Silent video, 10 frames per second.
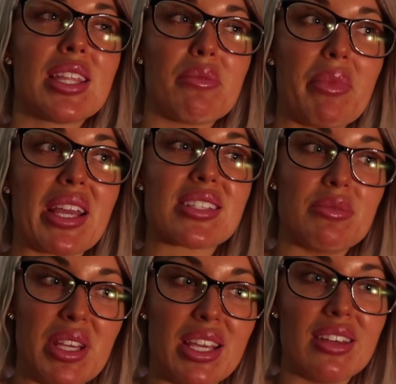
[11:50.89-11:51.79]
that makes
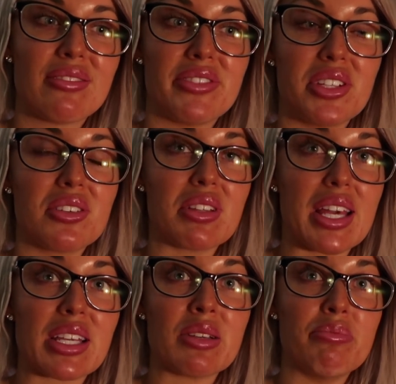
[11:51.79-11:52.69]
me feel
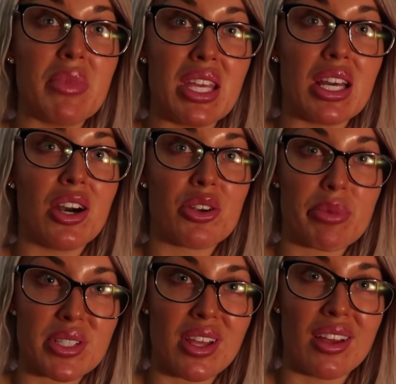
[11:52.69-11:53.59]
like me
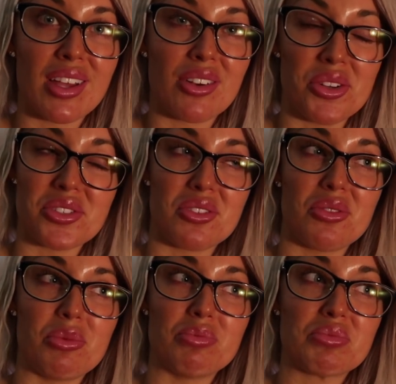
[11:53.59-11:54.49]
100%, and also